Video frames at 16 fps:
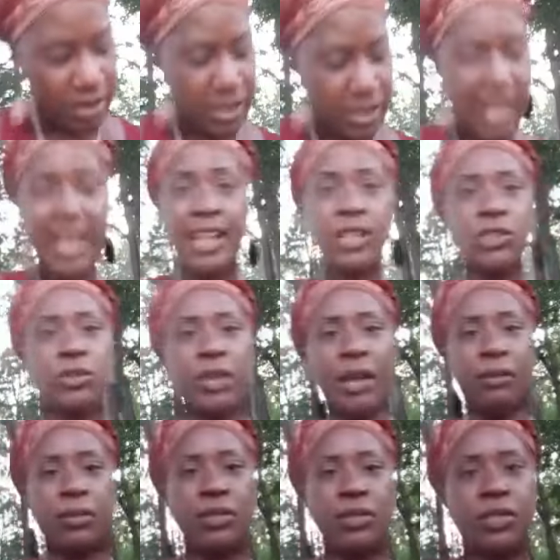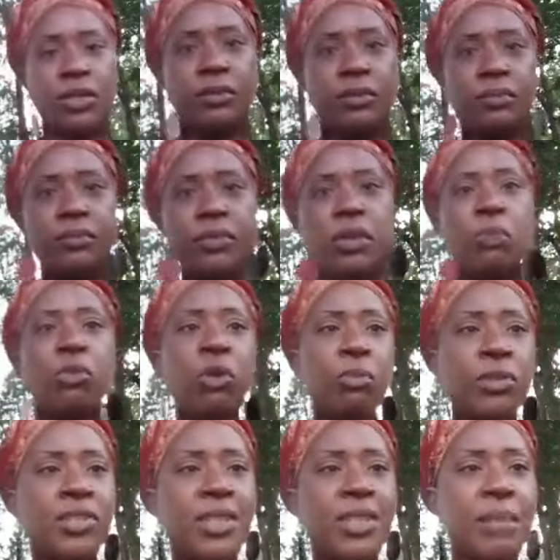I gotta do that one too.
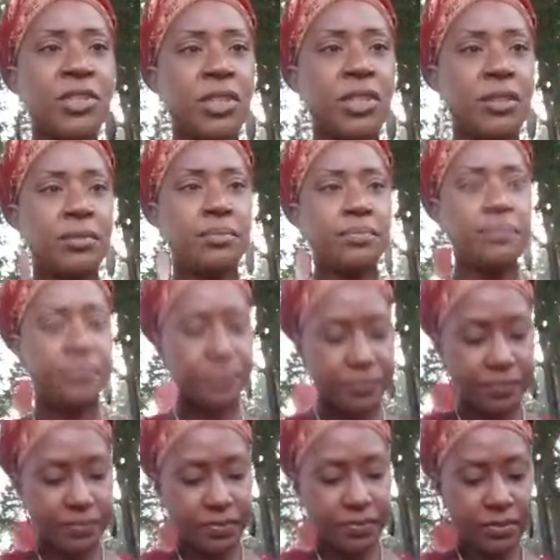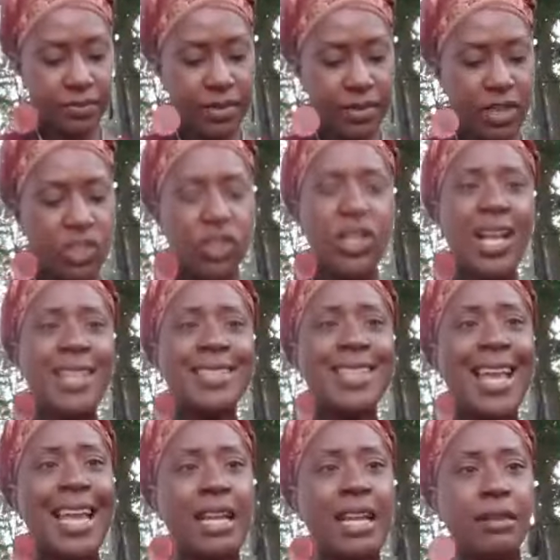properception. So you got
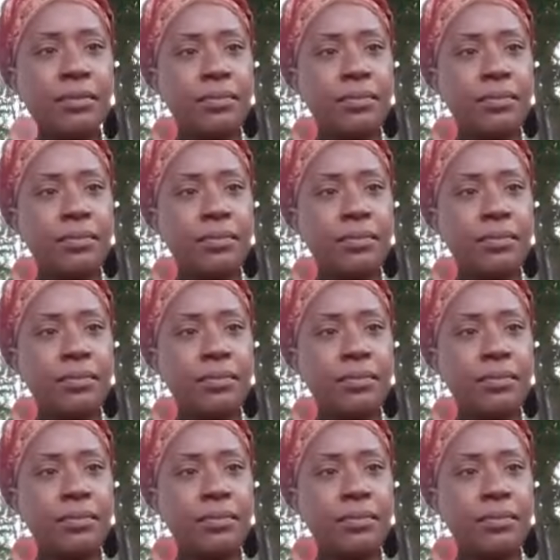sight.